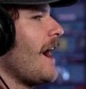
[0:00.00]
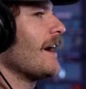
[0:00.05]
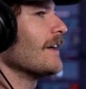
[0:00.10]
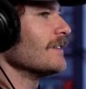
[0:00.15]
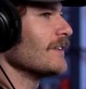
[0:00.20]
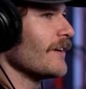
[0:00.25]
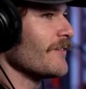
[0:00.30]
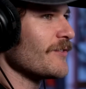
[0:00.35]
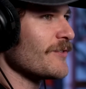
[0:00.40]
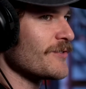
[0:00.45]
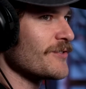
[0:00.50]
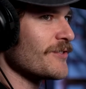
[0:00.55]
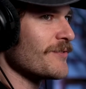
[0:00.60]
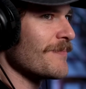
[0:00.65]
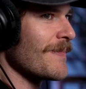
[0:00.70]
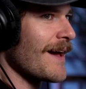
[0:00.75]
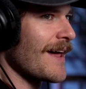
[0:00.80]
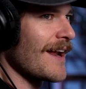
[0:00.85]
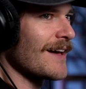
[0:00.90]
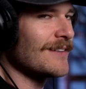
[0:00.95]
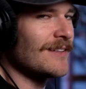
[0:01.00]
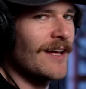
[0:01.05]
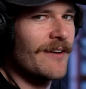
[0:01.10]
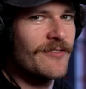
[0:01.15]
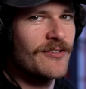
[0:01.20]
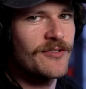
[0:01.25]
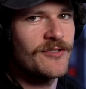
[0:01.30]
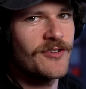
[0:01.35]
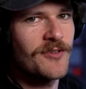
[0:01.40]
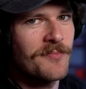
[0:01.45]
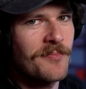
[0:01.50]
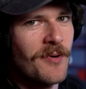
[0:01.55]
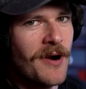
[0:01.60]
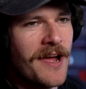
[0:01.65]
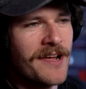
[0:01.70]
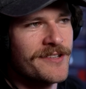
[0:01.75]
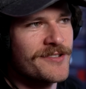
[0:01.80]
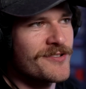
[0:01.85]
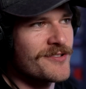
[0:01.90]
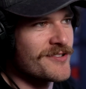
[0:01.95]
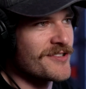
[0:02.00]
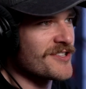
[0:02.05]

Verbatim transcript: I love YouTube, man. I love YouTube pranksters